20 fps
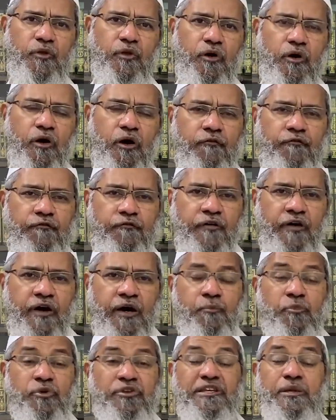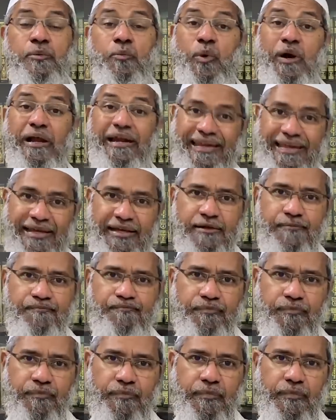Muslim World League
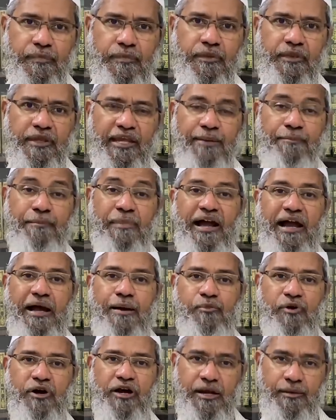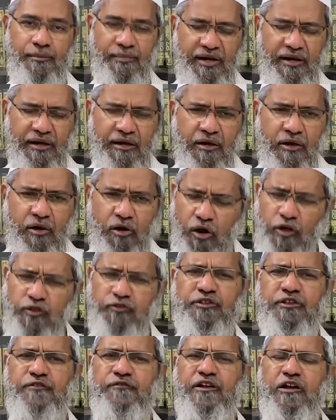in Makkah Mukarramah,
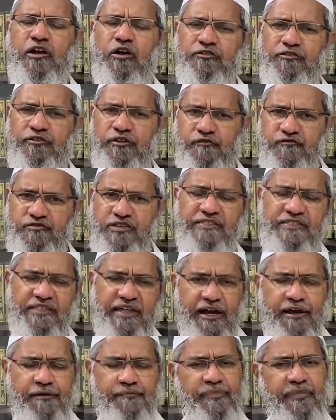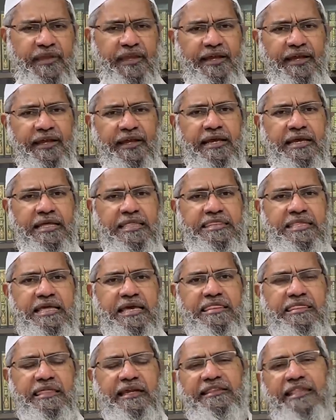also the fiqh council of Jeddah, they
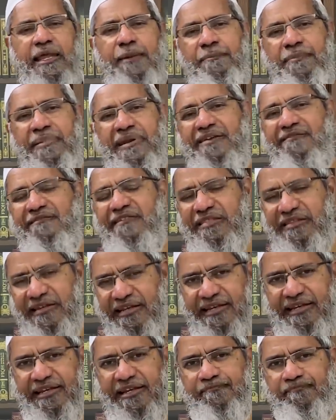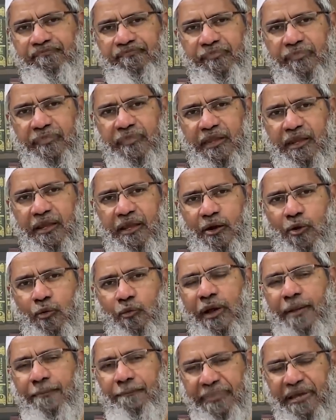said that previously
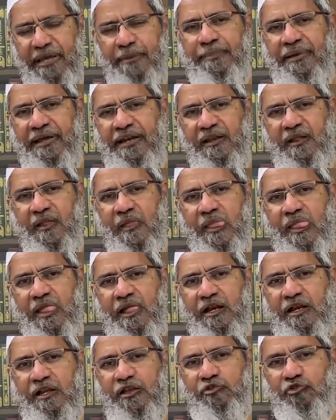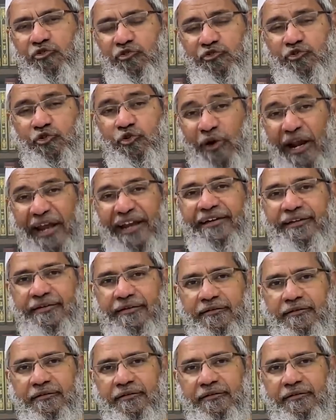when people used to write